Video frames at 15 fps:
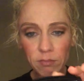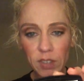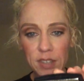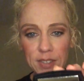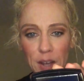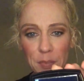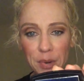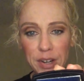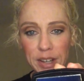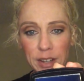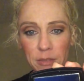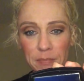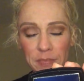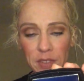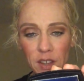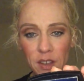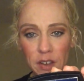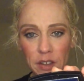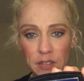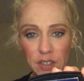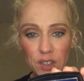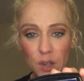Is that pretty?
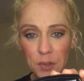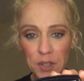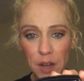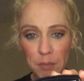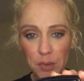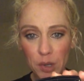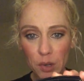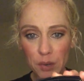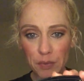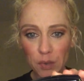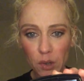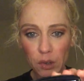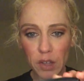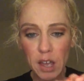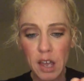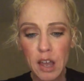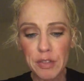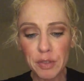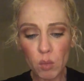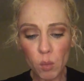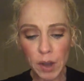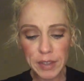This goes on beautiful.
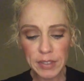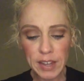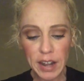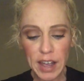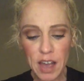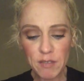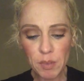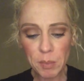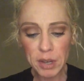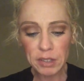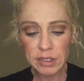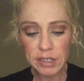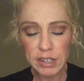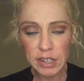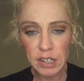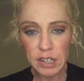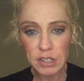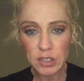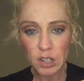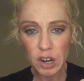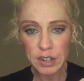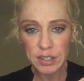The one that I have on my lid,
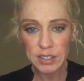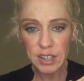it's hard to